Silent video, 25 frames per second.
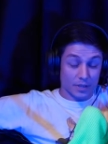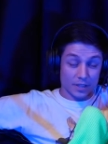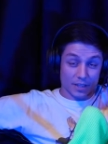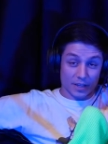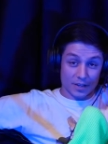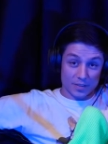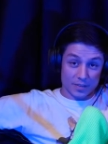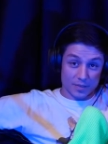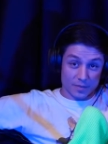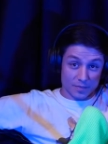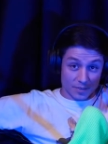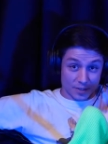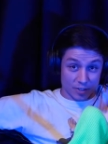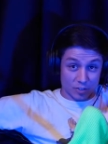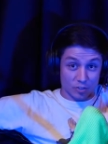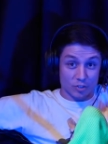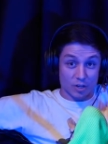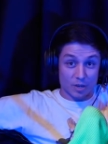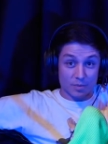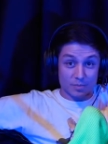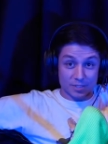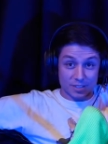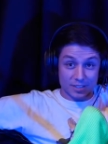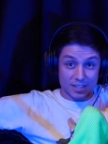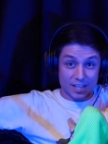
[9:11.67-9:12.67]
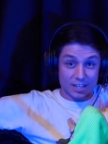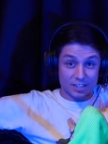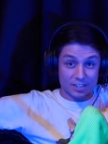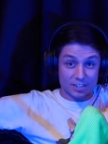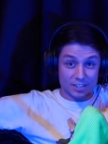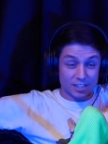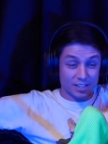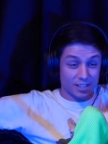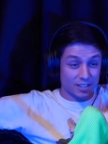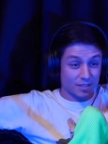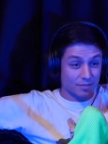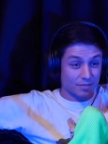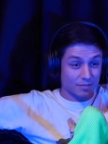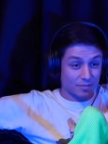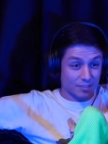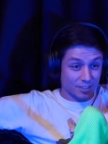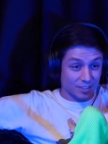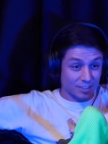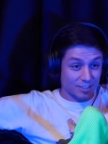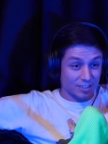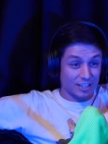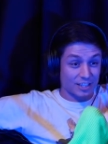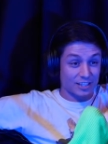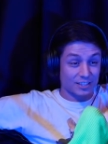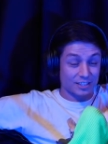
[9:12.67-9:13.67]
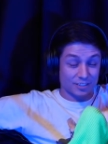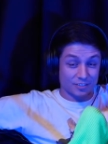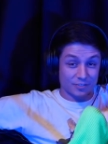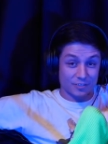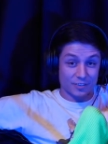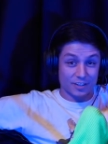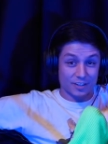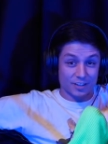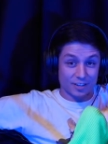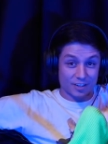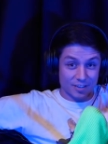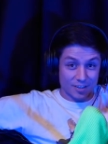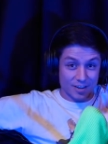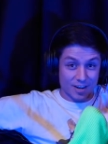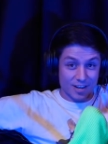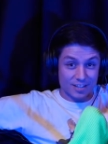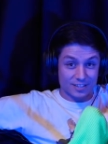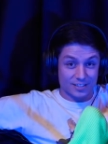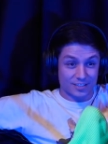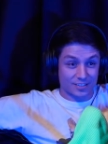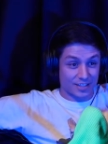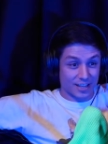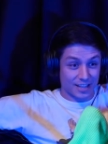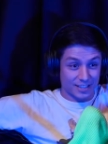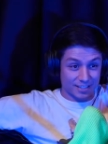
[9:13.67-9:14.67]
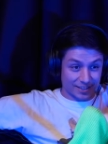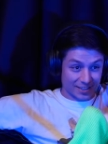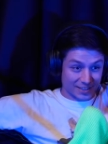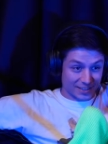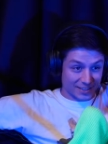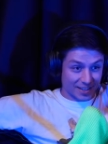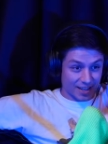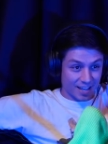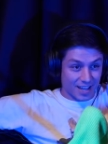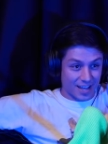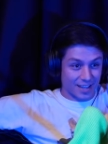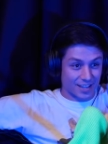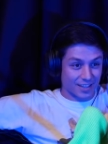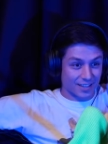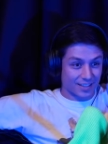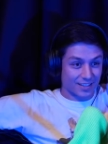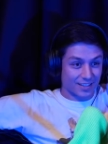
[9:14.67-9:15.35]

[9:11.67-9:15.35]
hear the, the drums and that shit. Jesus fucking Christ. Yeah. That's this guy.